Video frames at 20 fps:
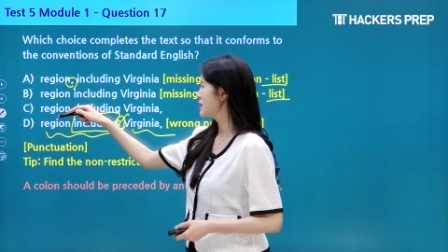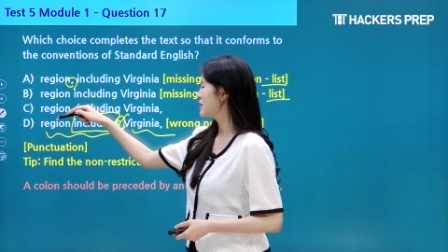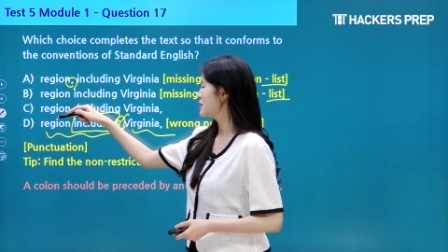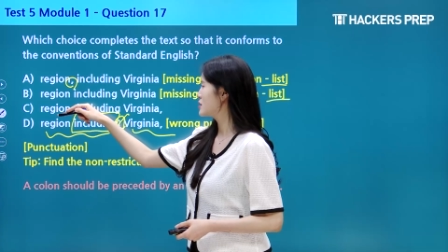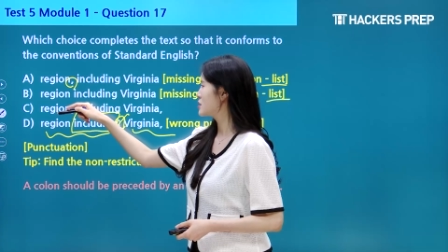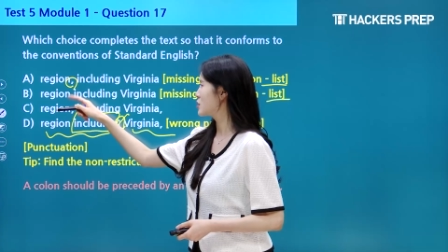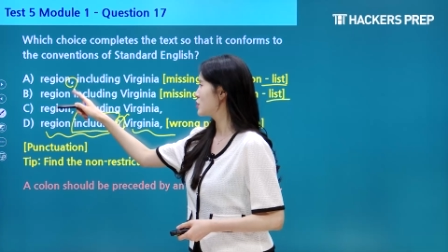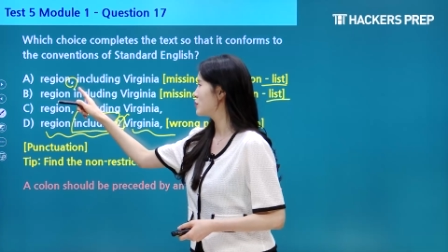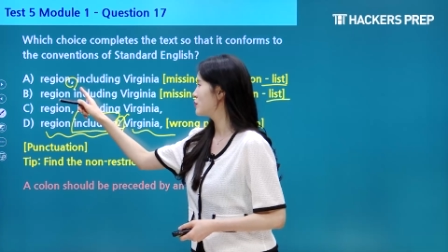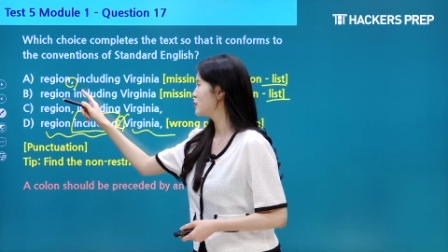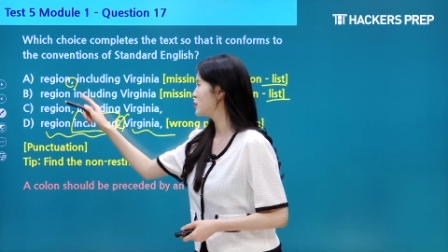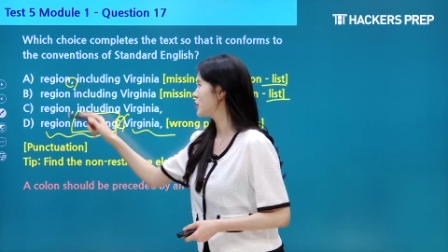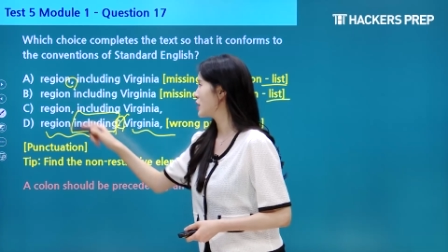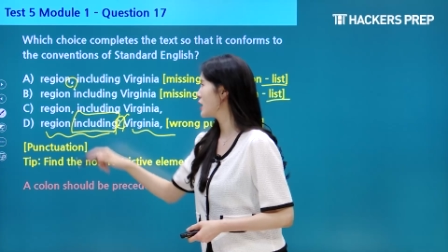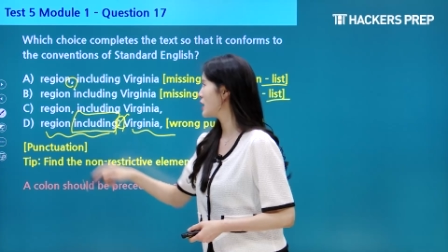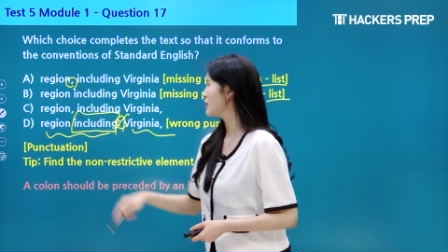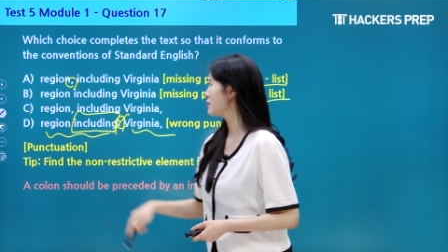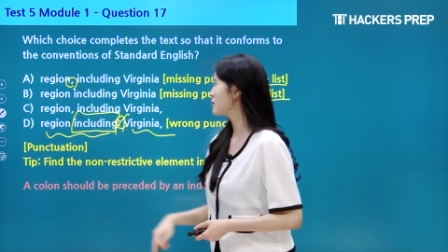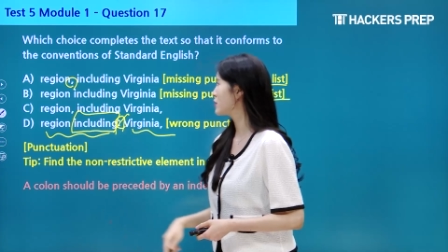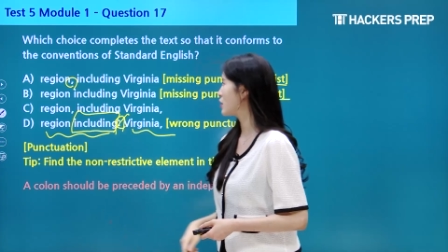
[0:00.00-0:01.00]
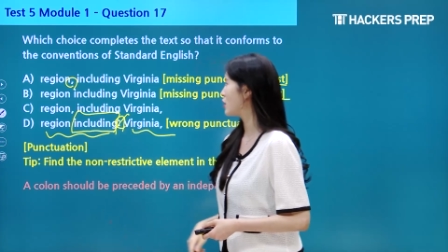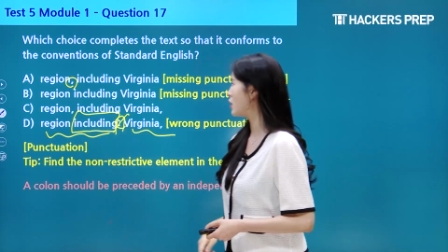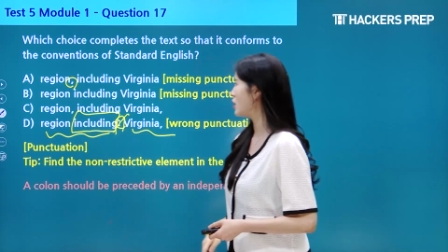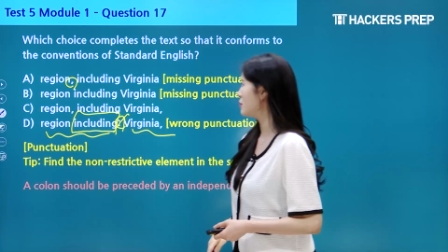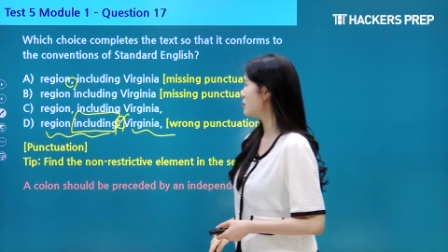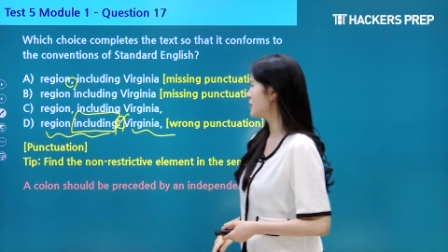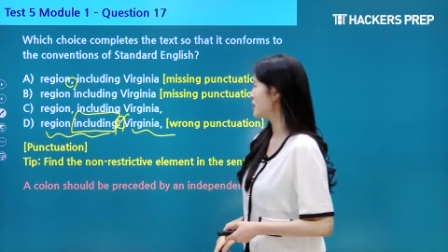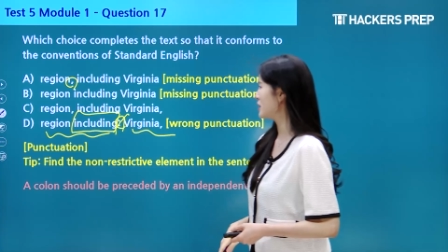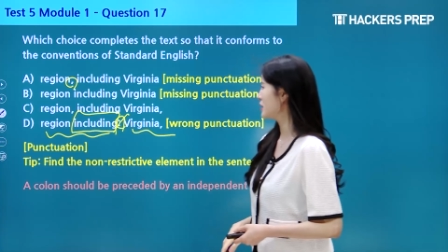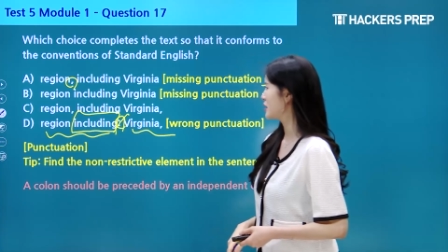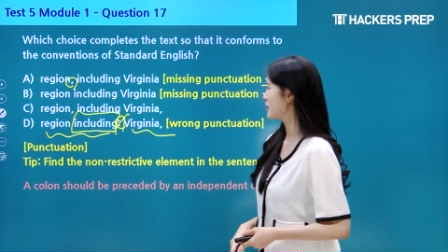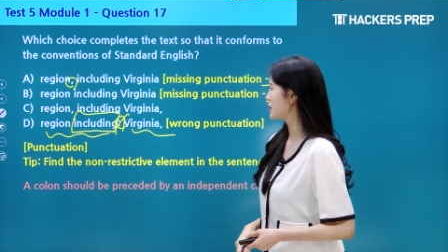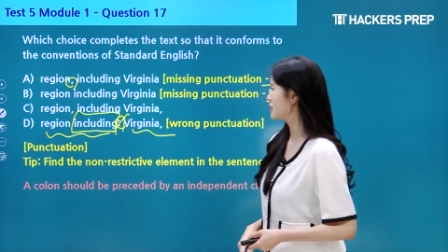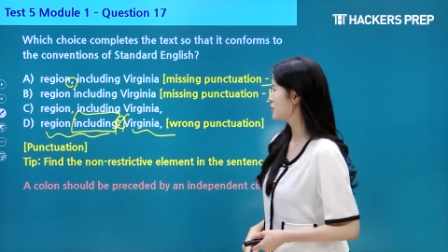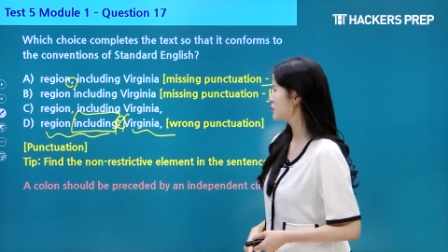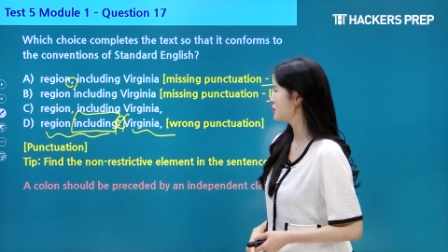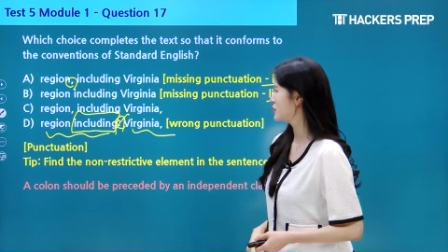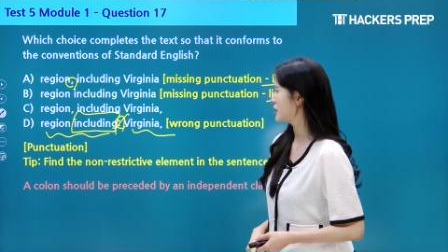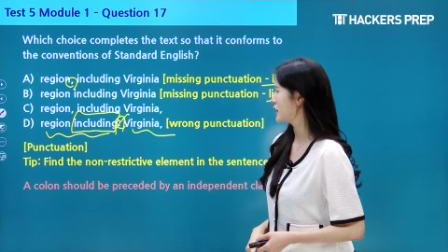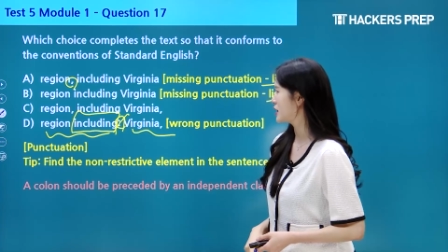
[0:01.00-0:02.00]
So if you have comma
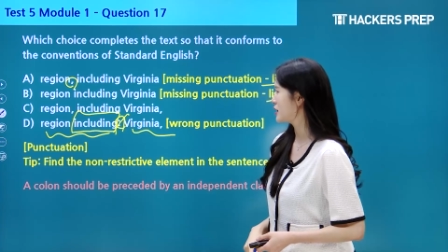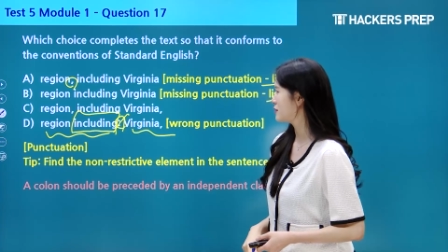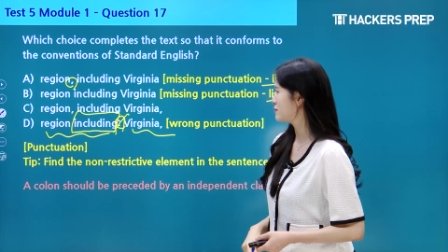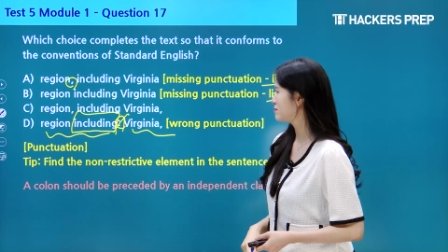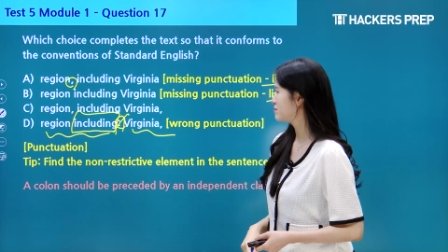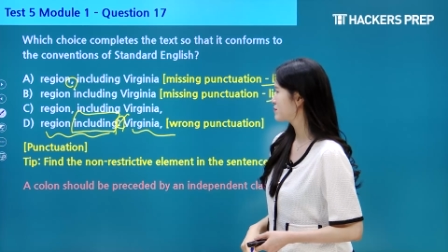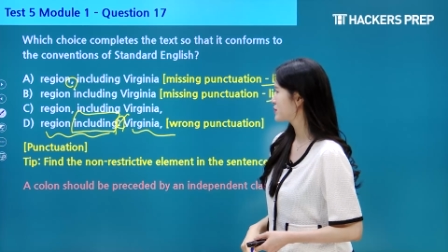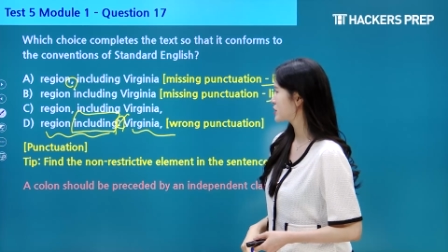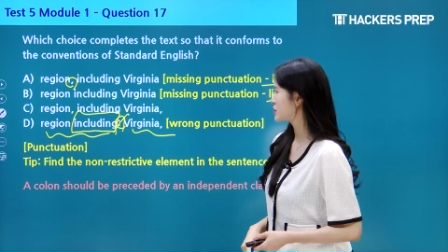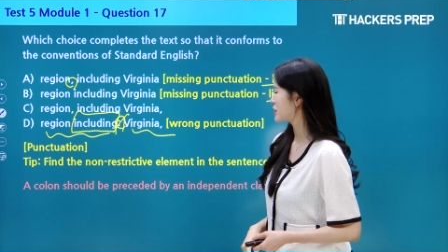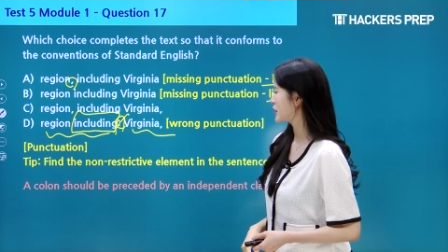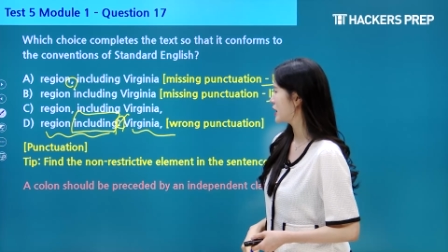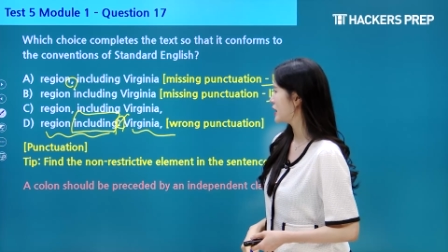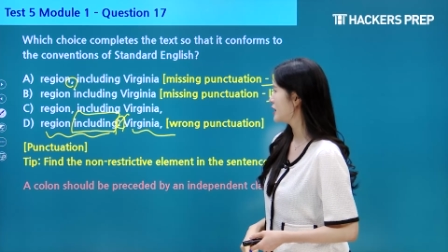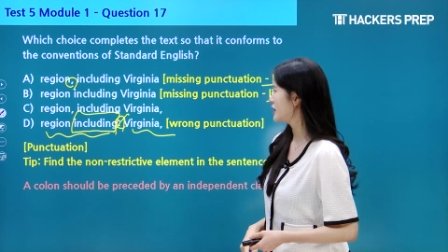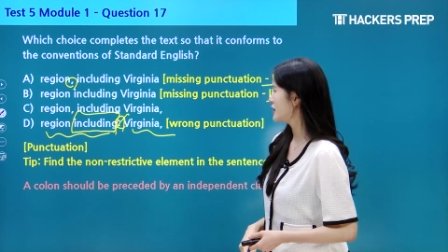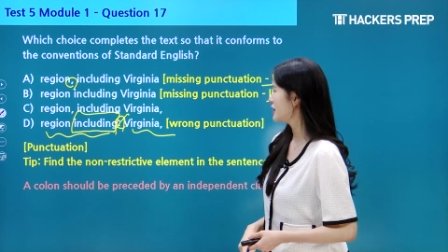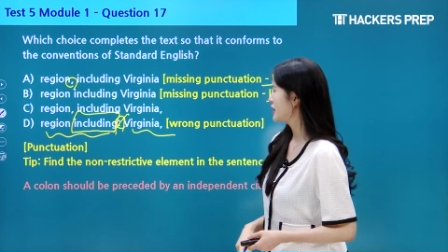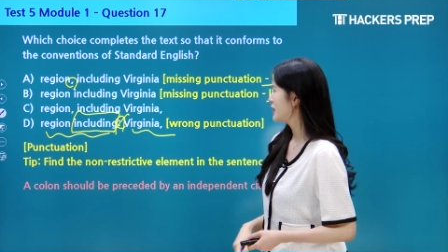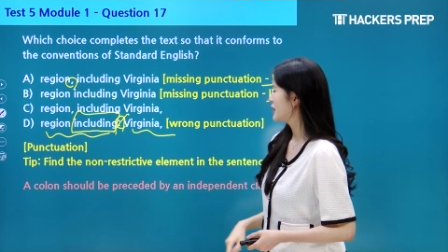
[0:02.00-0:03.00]
including, right?